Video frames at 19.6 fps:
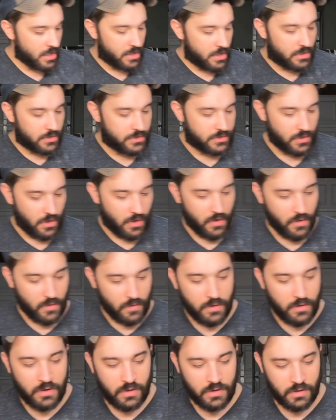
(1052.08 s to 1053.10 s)

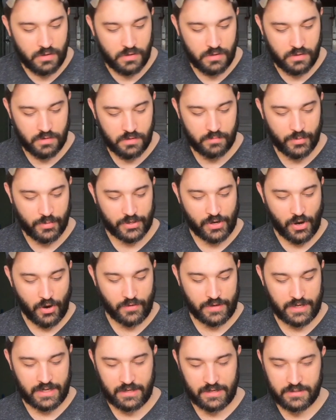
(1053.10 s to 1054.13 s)
So,
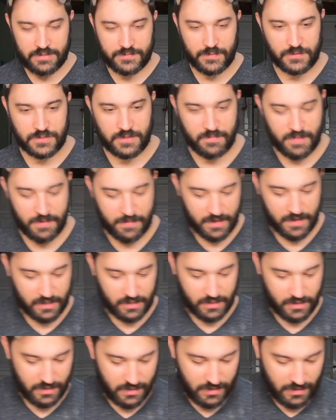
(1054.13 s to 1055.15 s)
Bacote is supposed to mimic